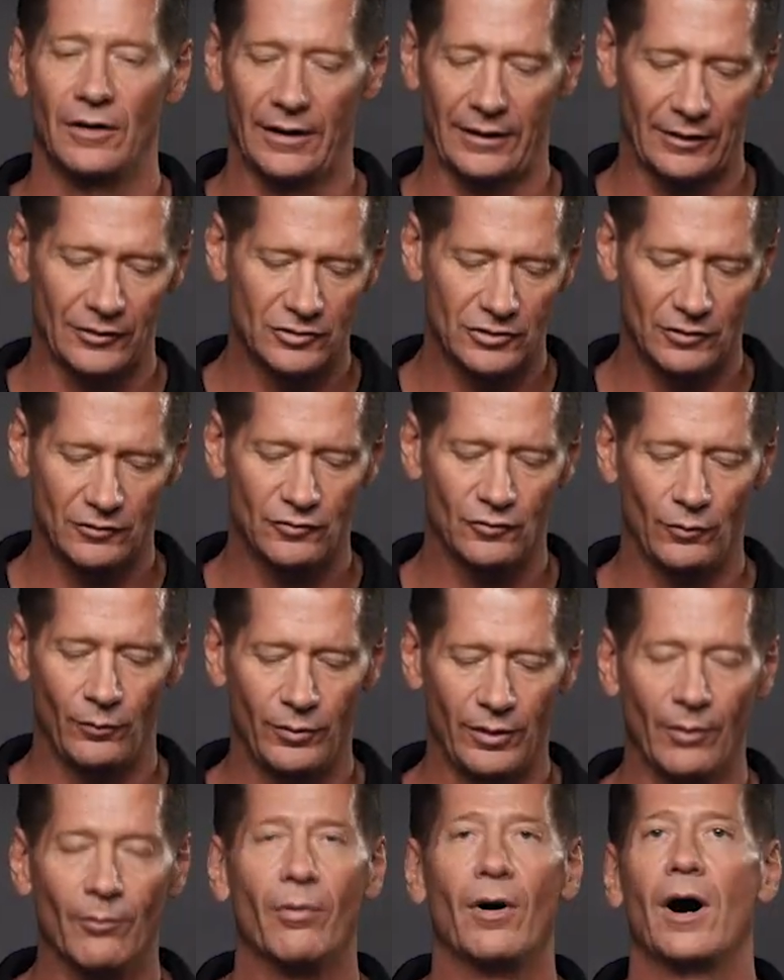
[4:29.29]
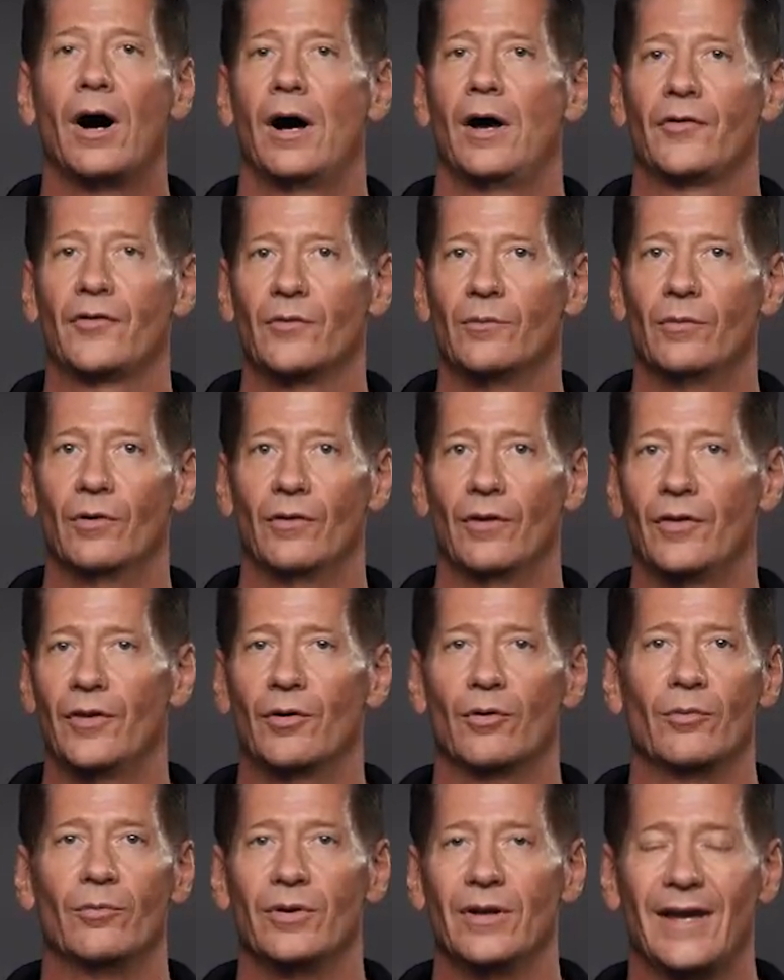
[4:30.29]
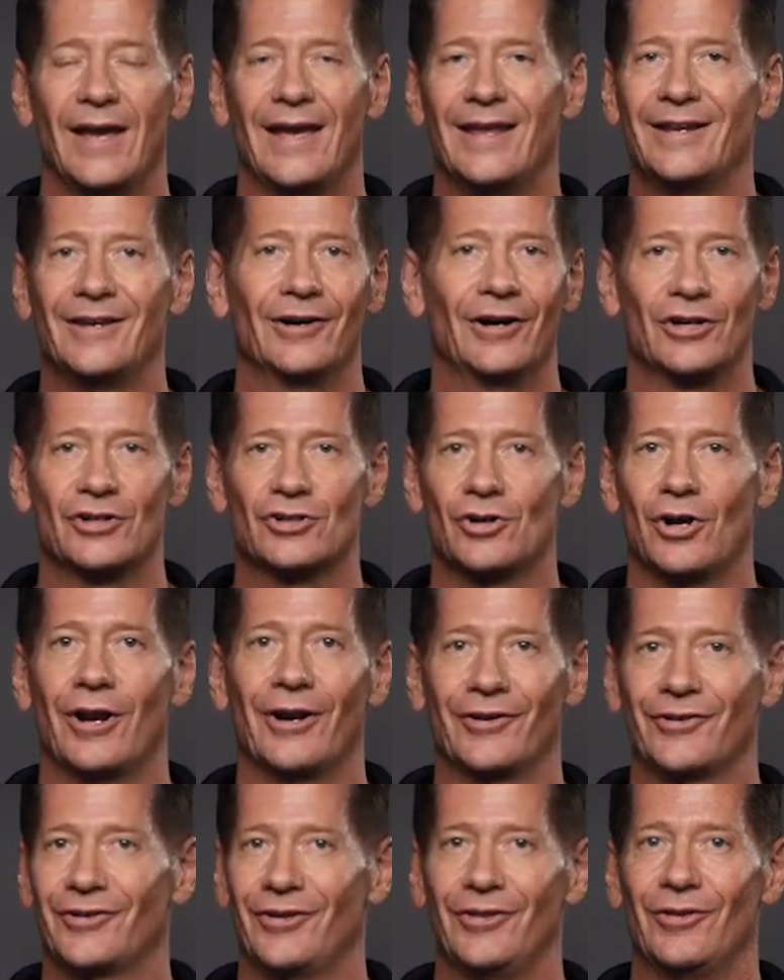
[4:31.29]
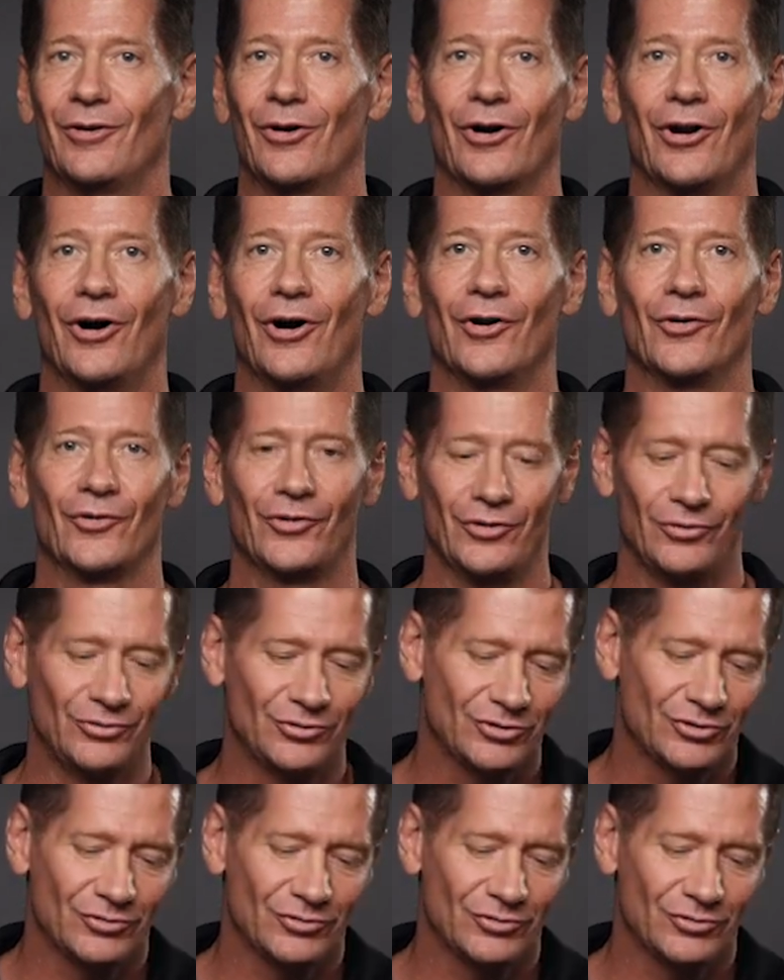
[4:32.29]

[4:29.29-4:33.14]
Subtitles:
Like it just would be impossible that there would be any electronics in there at all. So